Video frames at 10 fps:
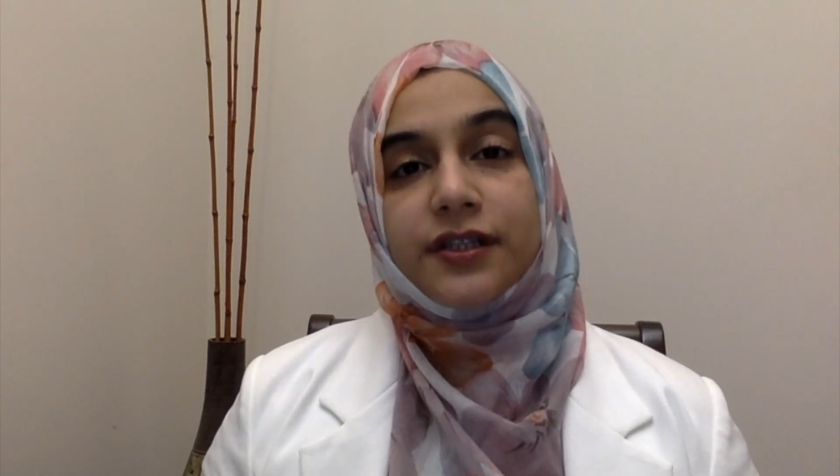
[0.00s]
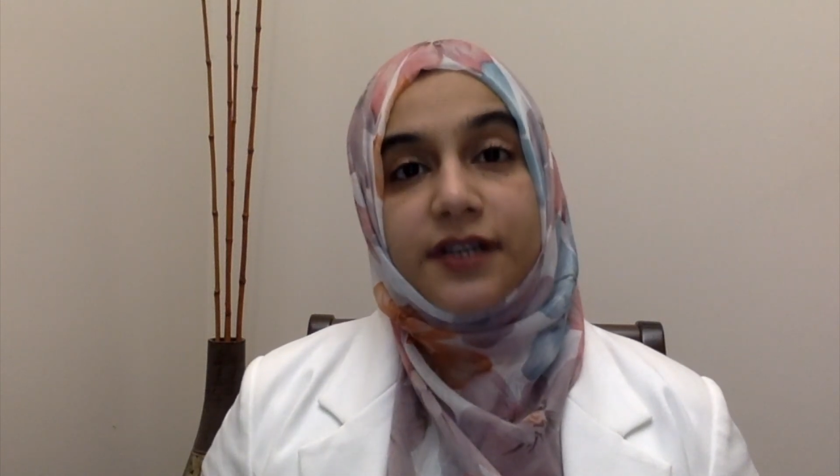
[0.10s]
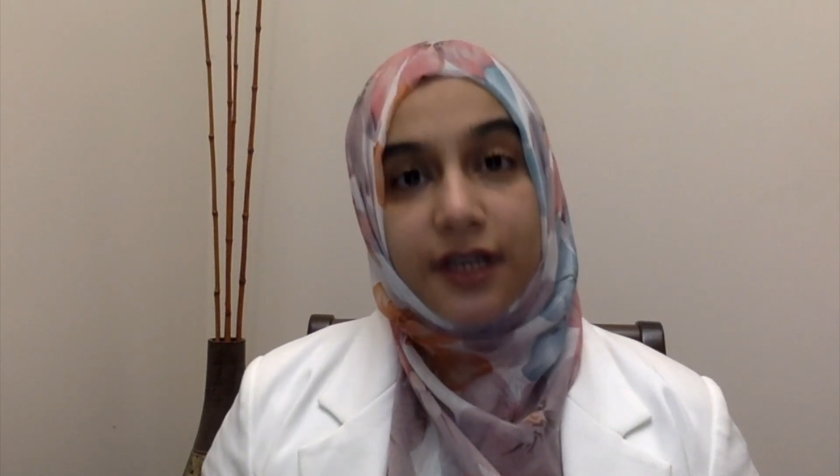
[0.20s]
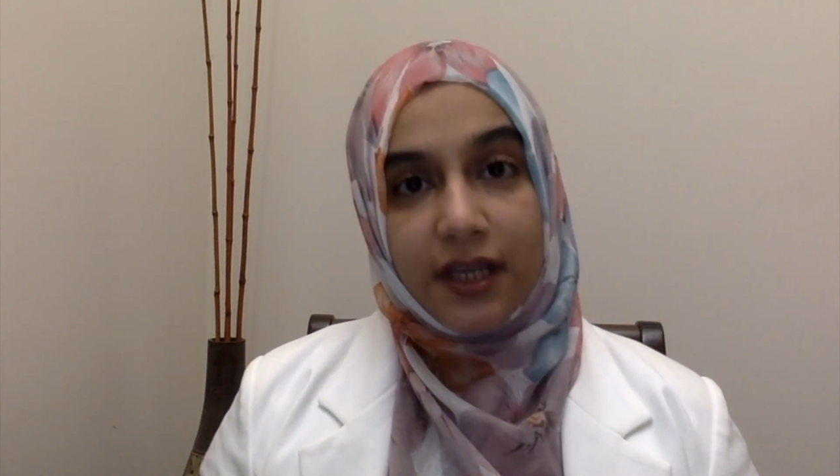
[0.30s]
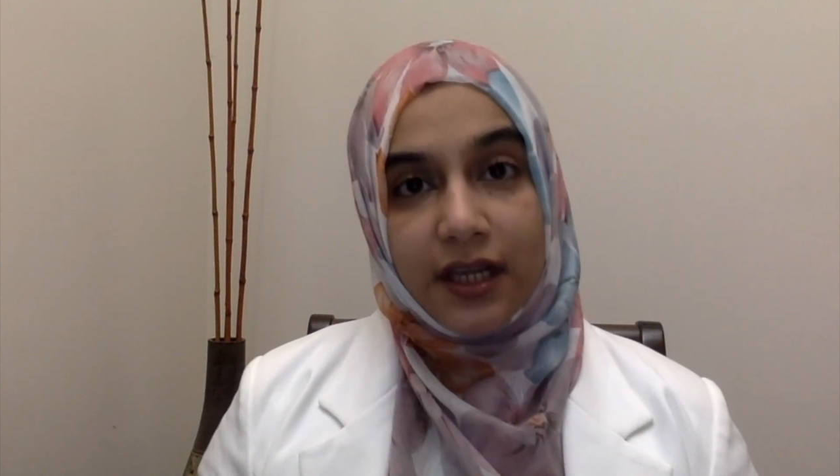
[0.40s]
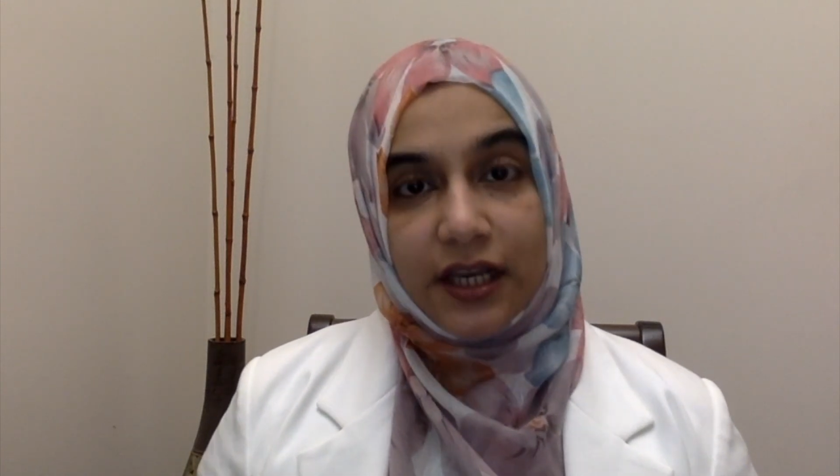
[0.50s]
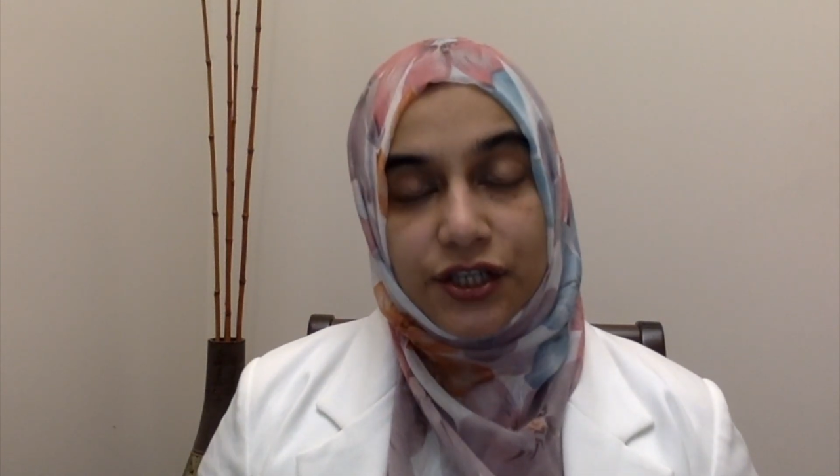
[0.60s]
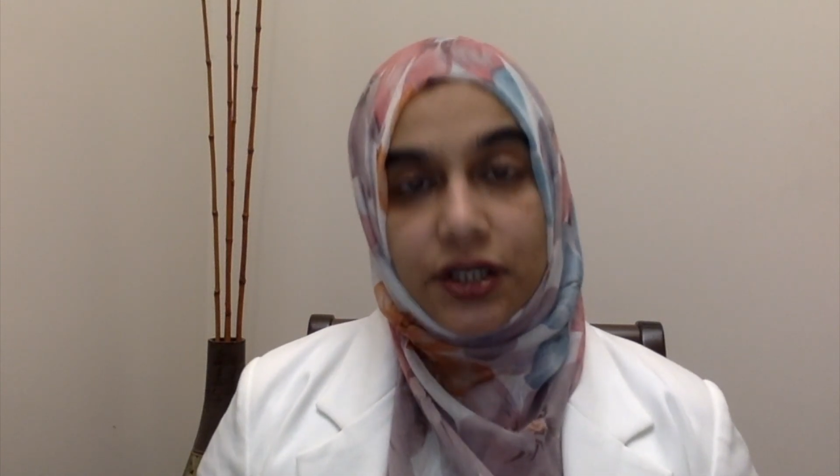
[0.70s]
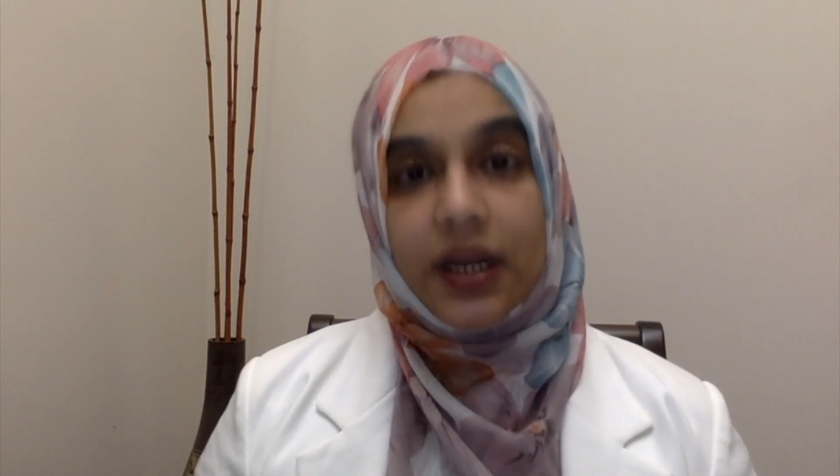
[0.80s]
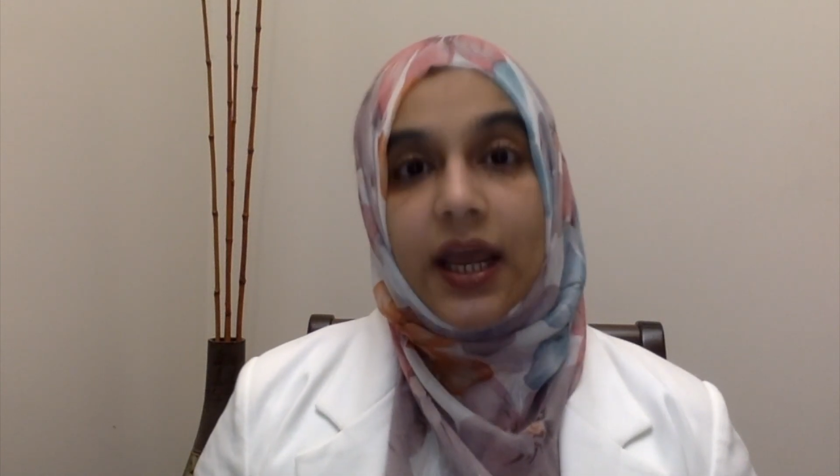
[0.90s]

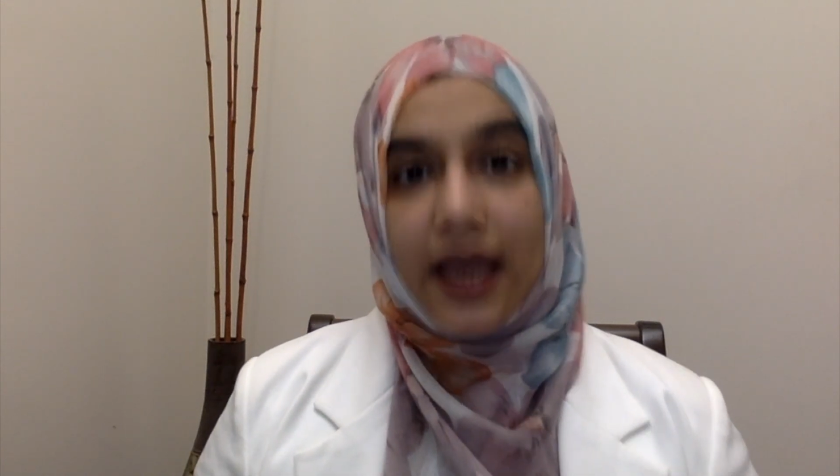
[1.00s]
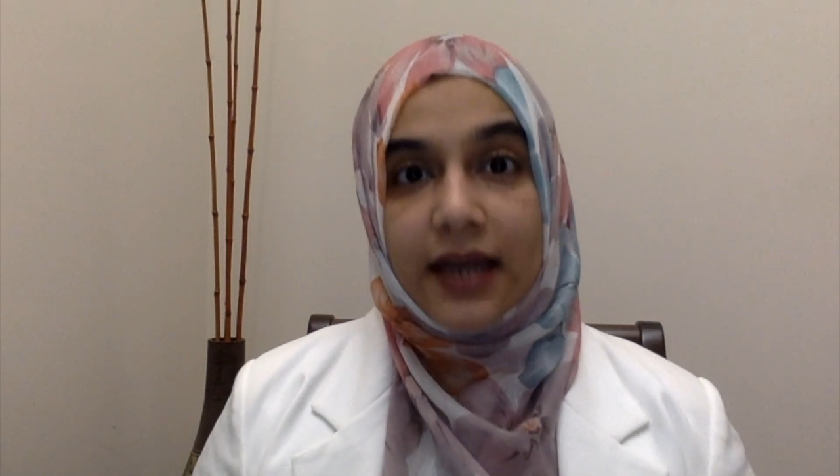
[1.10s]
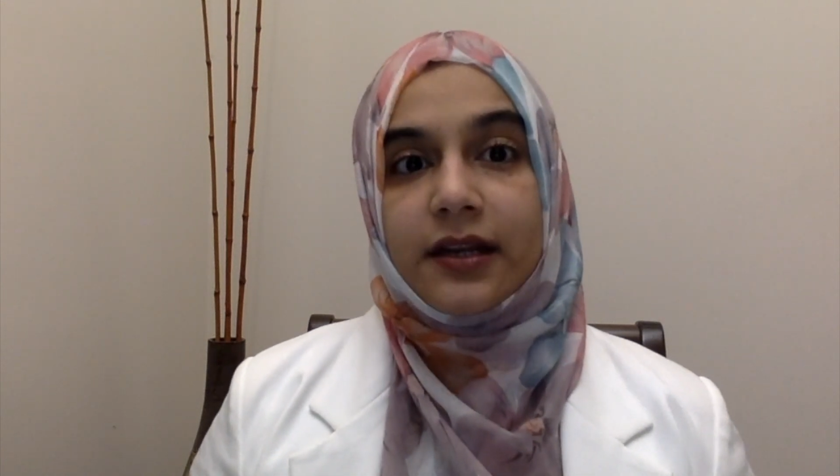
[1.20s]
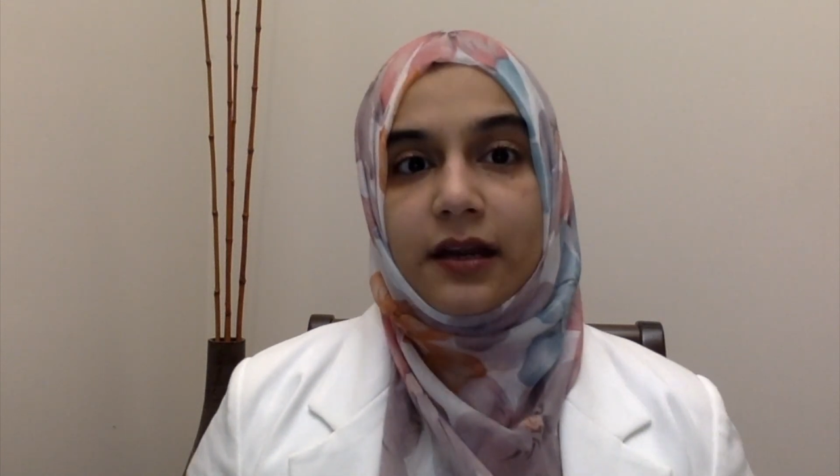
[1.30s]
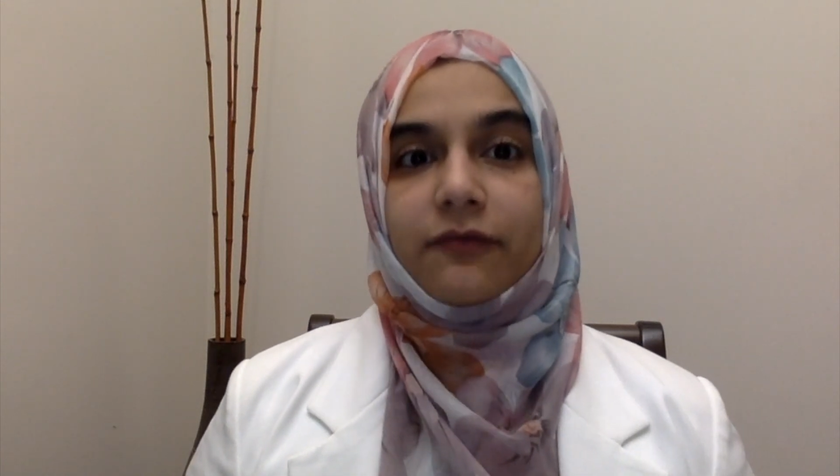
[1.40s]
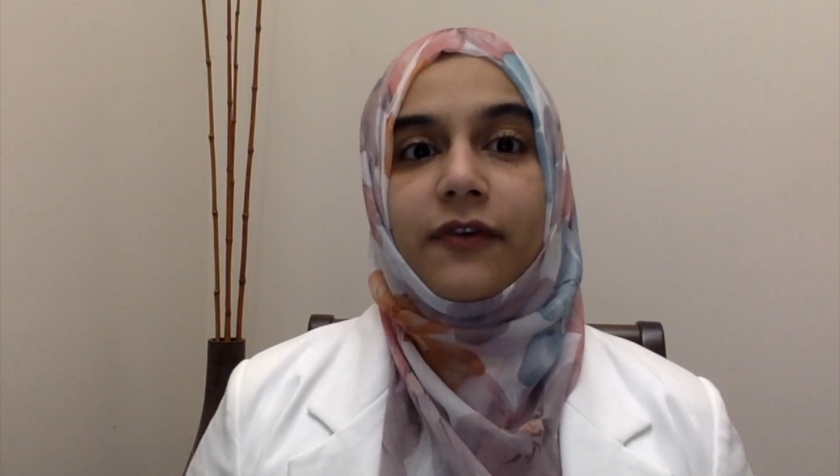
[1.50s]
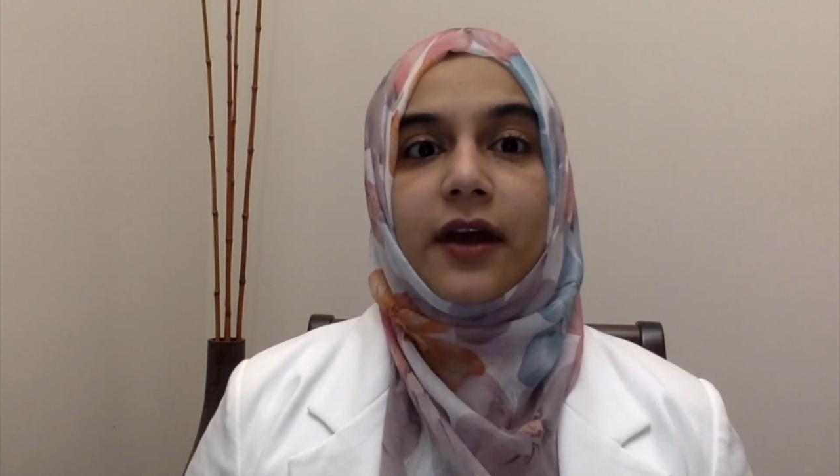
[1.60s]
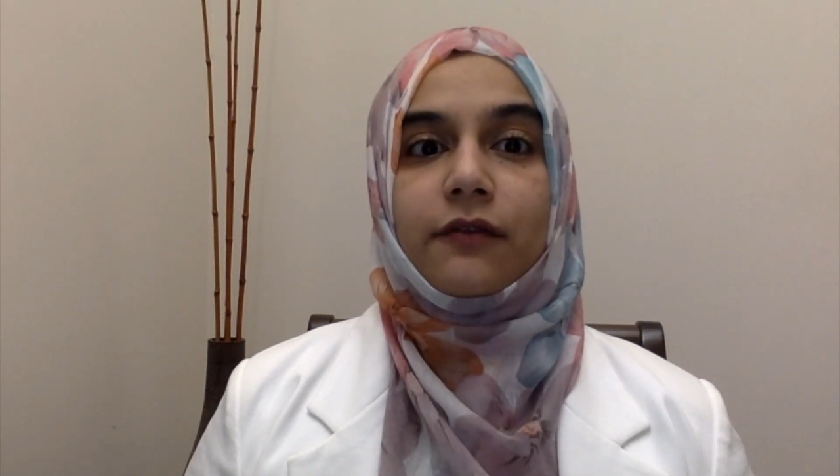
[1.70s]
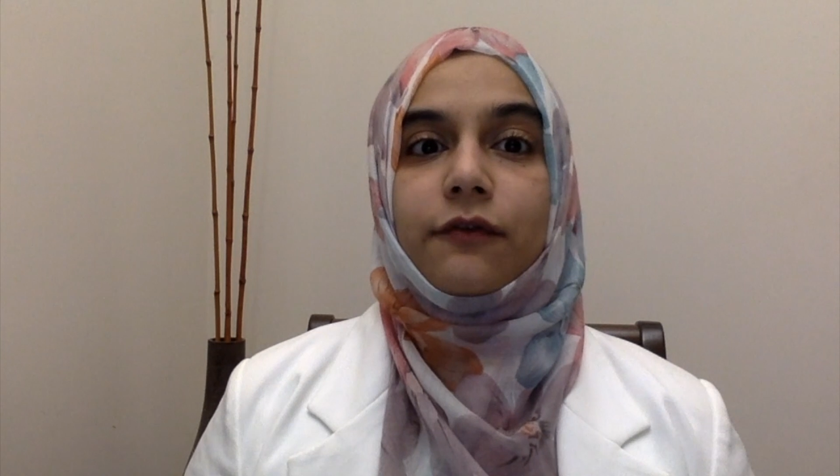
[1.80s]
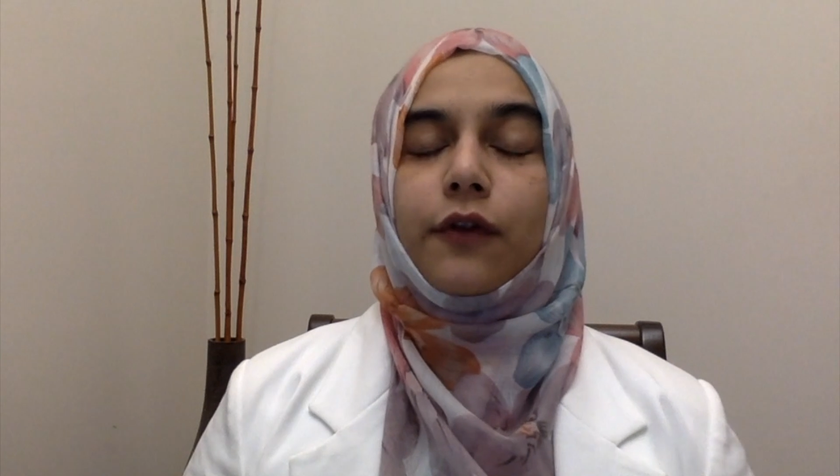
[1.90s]
circulation and
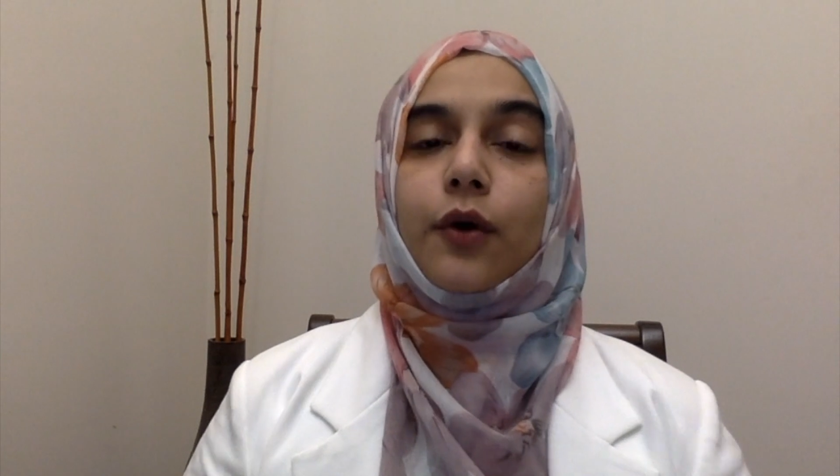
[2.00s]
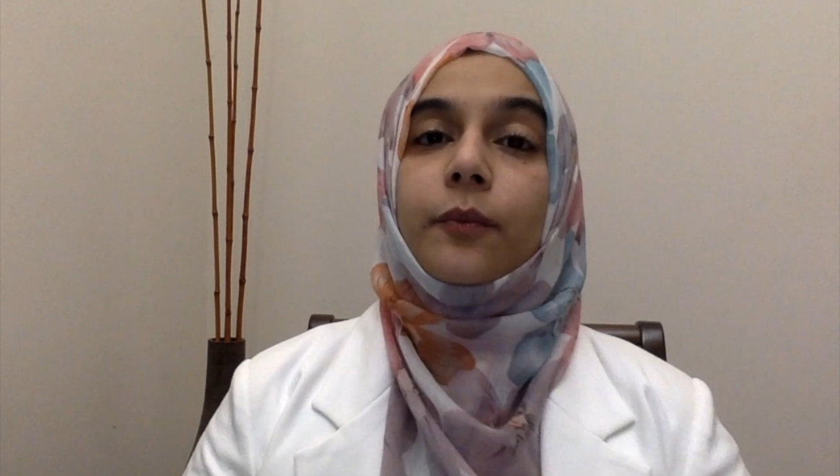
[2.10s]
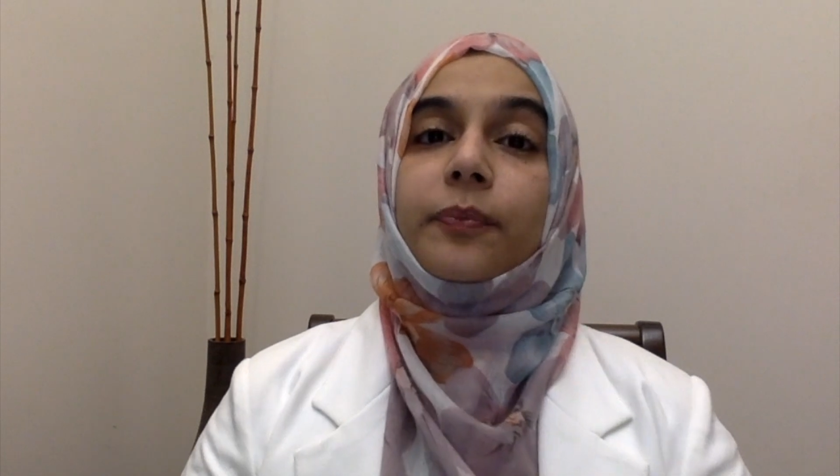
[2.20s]
lymphatic flow.